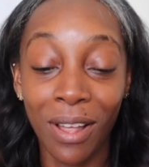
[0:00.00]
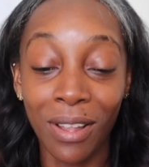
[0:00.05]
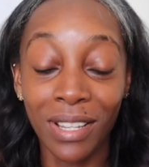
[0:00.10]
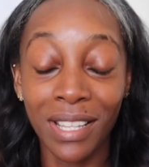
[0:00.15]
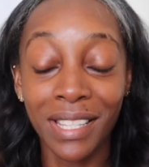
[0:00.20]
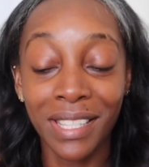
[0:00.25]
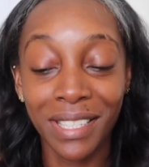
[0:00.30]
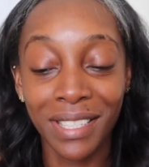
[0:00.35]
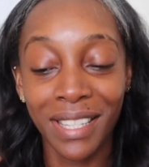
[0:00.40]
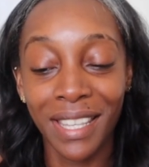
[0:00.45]

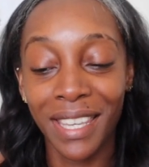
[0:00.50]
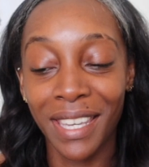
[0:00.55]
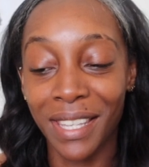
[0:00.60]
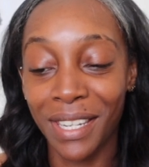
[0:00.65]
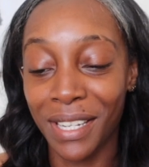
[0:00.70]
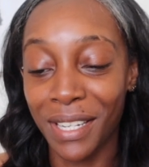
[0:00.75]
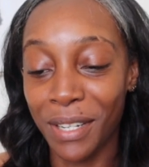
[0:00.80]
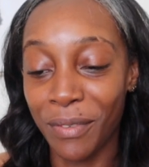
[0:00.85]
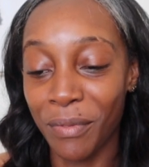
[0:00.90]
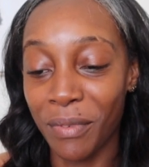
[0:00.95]
into that in
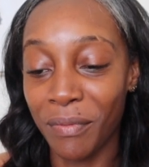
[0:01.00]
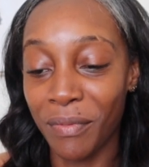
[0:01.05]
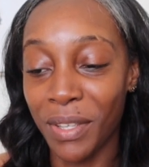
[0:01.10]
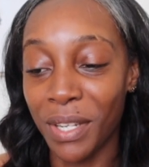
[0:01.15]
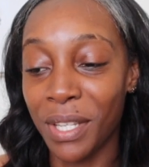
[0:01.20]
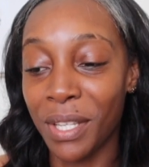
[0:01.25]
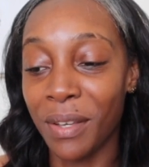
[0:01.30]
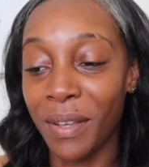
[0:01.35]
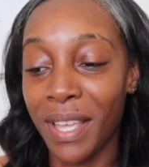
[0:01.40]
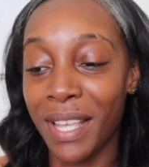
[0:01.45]
a different
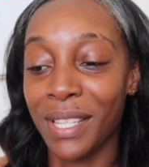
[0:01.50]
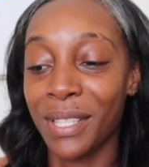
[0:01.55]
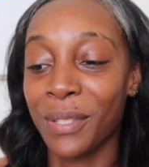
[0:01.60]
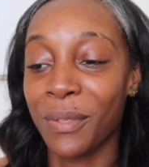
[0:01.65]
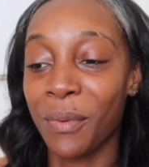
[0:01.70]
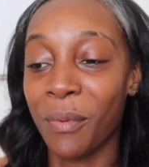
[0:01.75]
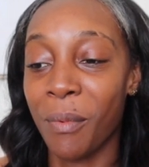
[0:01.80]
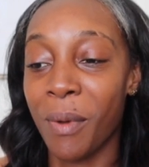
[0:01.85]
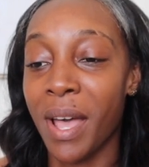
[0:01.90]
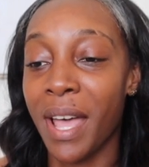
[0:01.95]
video as
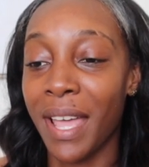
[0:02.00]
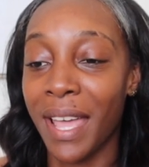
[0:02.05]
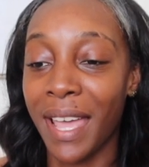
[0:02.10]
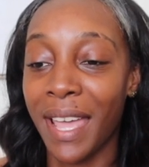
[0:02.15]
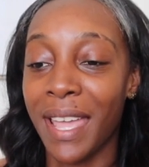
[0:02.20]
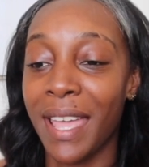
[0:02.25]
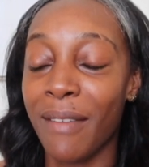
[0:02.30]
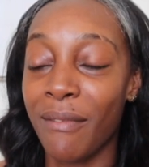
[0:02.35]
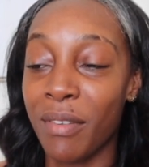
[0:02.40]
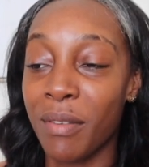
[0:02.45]
to why I
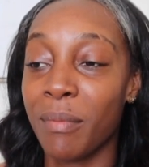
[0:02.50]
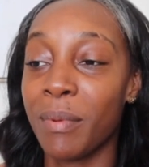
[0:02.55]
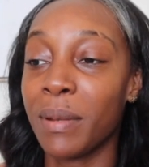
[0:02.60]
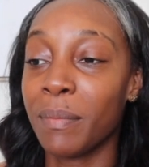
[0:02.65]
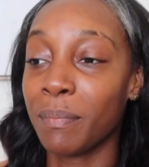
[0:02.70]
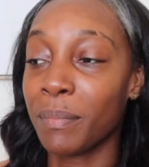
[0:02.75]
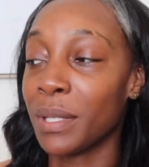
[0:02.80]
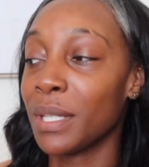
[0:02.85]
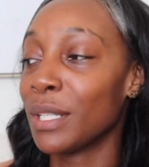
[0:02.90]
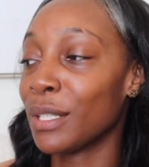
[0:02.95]
haven't
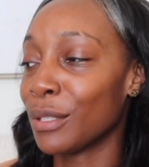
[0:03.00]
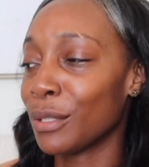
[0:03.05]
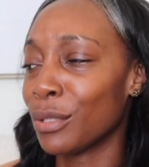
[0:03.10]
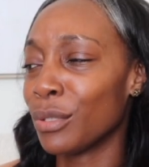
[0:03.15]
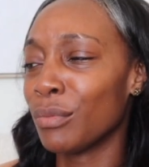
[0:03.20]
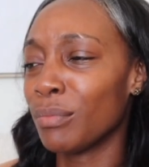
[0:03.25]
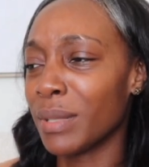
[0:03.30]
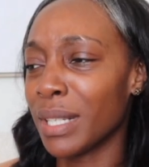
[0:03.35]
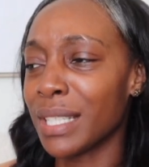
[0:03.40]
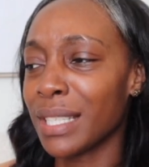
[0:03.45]
been putting
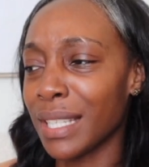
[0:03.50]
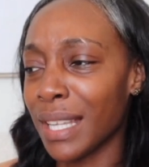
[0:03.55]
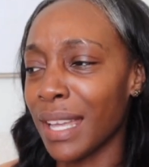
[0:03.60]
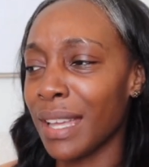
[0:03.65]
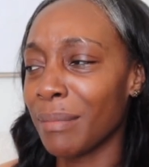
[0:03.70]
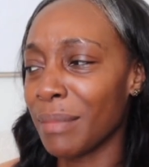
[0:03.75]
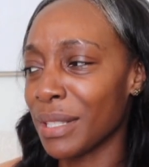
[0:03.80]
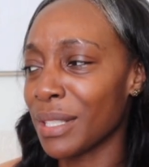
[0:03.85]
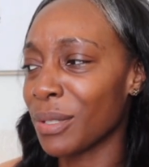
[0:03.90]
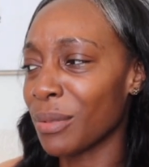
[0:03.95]
too much
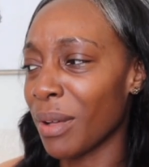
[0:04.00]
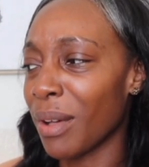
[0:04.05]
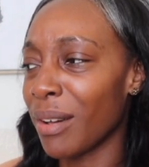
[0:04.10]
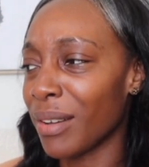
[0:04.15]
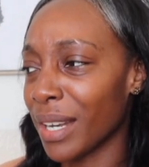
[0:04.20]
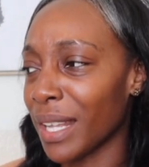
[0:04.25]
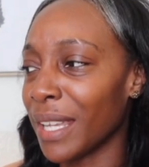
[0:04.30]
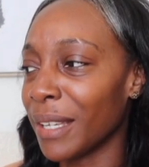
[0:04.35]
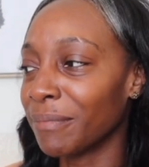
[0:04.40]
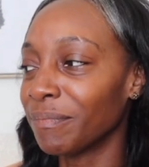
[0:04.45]
time into all
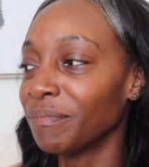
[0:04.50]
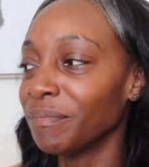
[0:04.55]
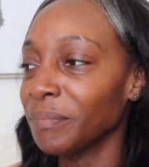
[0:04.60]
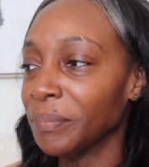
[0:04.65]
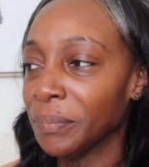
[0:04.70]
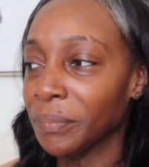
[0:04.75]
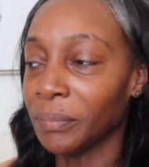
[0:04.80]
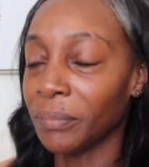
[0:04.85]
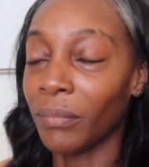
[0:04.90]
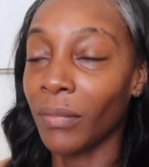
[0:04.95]
that.
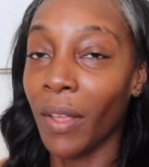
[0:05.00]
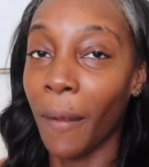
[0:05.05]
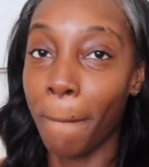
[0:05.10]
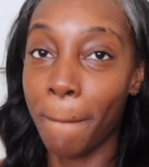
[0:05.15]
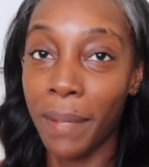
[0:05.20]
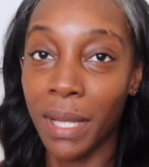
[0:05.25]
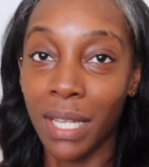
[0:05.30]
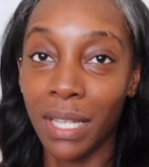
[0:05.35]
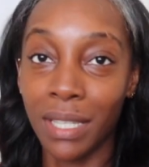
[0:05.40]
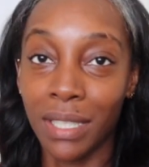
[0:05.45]

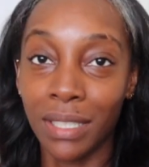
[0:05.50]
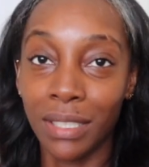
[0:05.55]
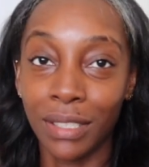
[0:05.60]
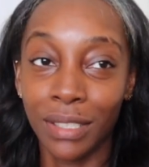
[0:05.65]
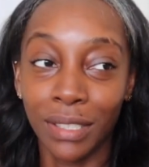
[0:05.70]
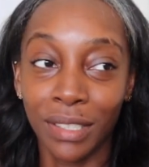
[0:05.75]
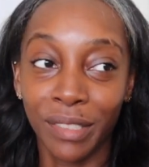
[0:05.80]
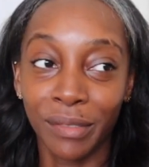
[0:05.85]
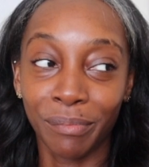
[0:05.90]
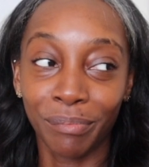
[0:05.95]
But
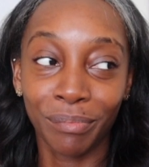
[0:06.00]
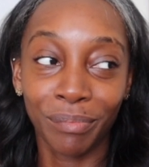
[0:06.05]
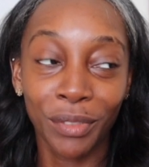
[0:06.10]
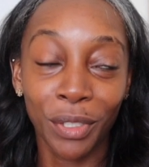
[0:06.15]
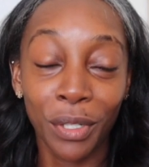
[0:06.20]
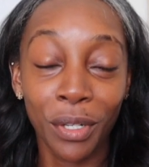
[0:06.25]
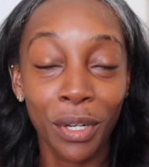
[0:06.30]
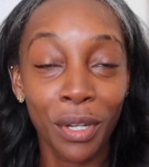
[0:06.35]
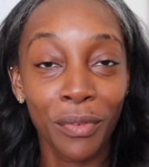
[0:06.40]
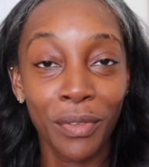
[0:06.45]

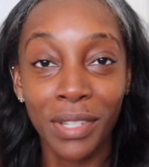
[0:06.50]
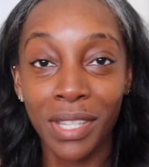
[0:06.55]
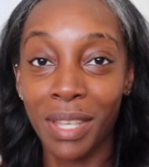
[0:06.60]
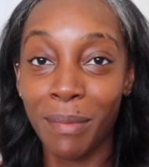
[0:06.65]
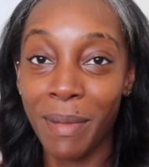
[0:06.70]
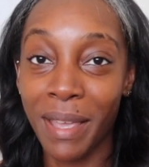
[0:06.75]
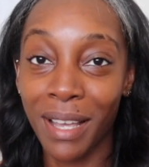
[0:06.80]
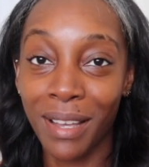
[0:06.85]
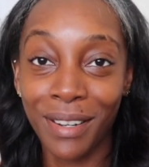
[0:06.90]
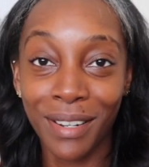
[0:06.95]
your girl finna get
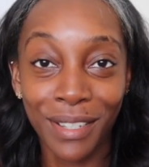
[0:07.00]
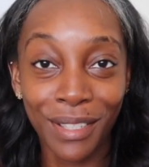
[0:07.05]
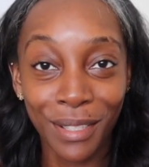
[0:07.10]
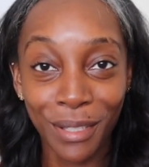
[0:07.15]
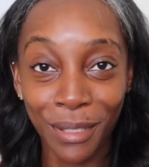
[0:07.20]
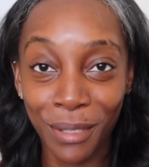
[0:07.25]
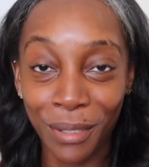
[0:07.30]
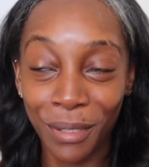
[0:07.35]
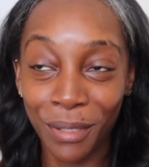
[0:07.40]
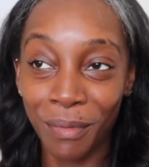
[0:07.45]
back on her
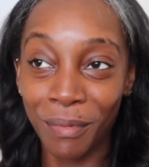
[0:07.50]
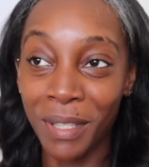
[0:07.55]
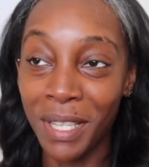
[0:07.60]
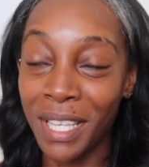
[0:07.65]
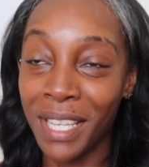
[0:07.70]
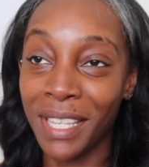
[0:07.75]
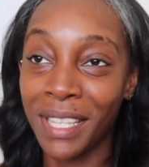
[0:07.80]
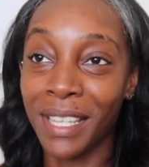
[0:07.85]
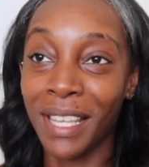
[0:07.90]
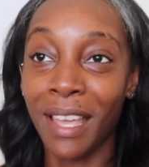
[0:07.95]
Zoom.
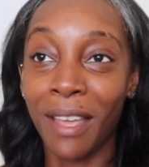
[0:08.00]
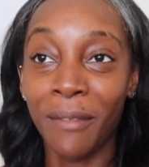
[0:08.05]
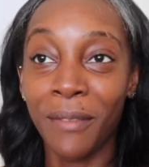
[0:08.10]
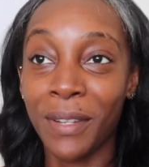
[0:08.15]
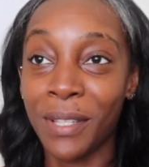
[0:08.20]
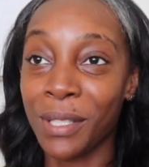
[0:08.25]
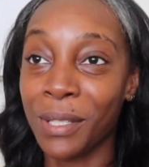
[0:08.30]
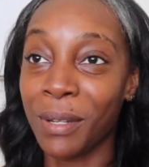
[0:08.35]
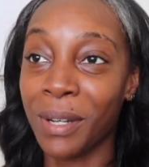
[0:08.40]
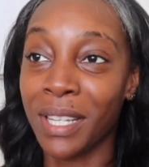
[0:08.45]
I'm
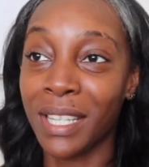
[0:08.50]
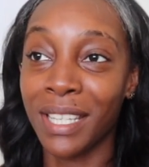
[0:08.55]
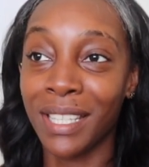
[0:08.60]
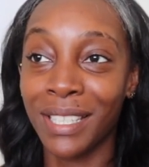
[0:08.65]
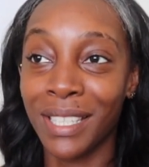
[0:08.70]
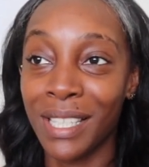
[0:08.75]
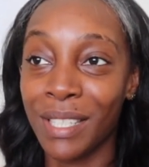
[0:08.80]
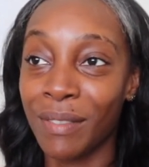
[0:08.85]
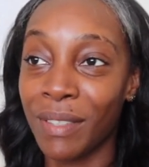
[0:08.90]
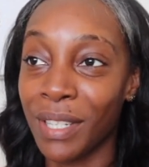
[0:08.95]
finna start getting
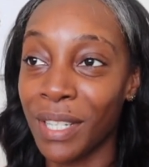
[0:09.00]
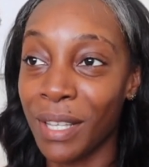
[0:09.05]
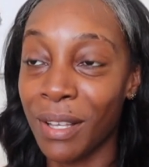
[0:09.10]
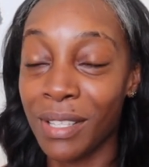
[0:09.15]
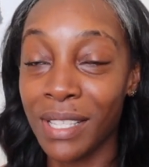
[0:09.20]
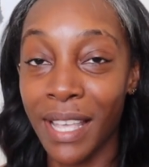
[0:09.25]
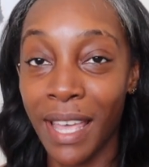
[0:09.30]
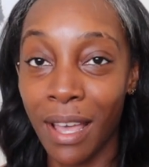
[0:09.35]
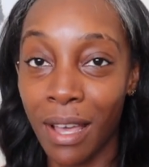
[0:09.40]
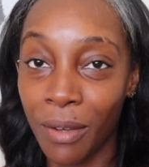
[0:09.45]
these
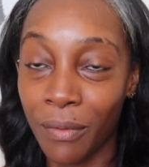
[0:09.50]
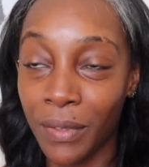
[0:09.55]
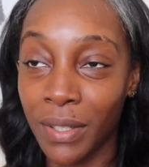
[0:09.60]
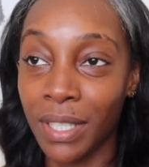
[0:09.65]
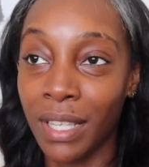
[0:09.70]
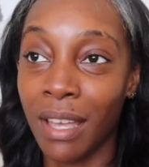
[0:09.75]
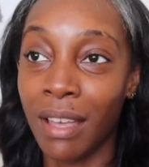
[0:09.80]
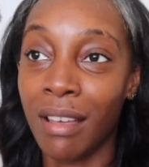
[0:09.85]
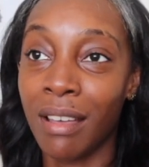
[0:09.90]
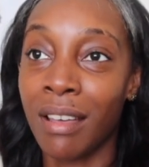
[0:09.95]
videos out for
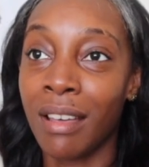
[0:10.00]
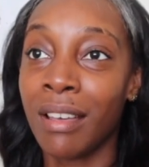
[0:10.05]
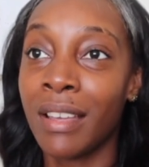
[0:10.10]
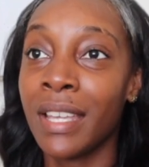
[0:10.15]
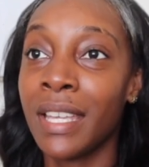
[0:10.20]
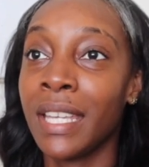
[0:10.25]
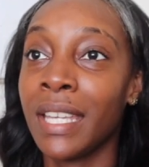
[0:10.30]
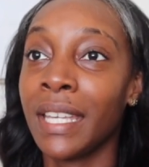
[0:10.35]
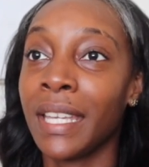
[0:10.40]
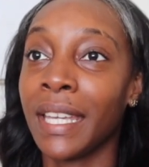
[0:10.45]
y'all.
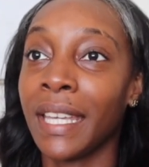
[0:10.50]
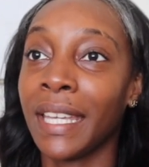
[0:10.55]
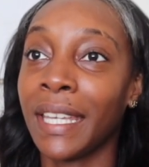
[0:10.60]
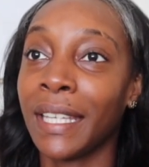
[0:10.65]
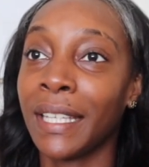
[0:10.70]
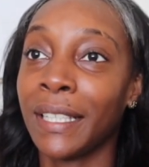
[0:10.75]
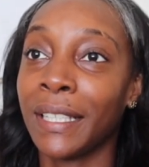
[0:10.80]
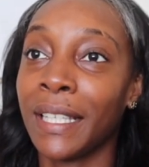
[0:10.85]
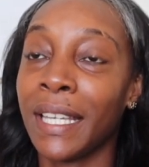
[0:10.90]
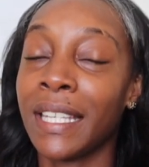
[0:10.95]

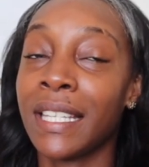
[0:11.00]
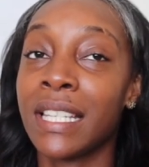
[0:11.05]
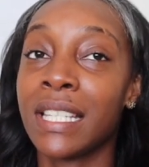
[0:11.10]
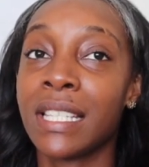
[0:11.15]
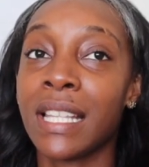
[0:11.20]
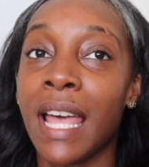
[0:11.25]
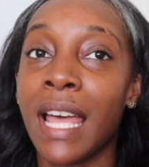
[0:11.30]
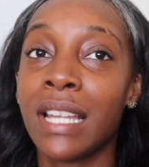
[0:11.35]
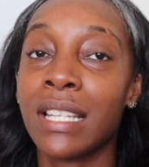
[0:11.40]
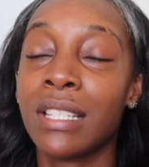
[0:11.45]
And
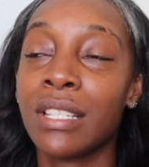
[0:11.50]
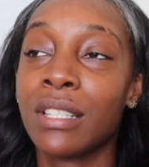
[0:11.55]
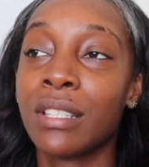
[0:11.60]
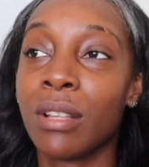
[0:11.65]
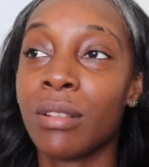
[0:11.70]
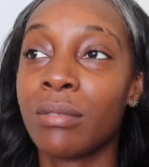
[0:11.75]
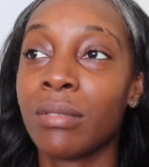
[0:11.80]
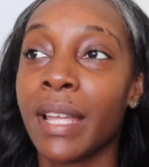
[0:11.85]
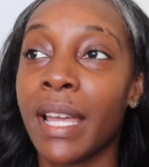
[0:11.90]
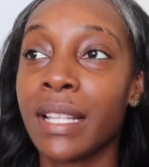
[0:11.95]
I just
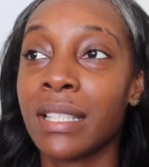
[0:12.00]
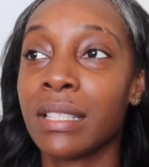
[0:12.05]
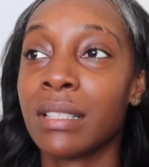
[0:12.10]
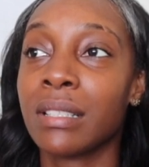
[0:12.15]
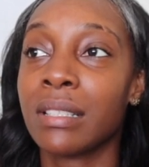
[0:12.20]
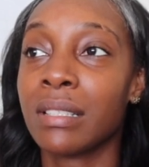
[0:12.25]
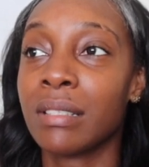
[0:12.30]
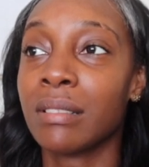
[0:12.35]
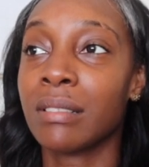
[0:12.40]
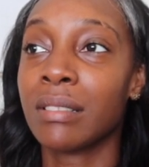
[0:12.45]
don't like
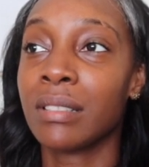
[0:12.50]
to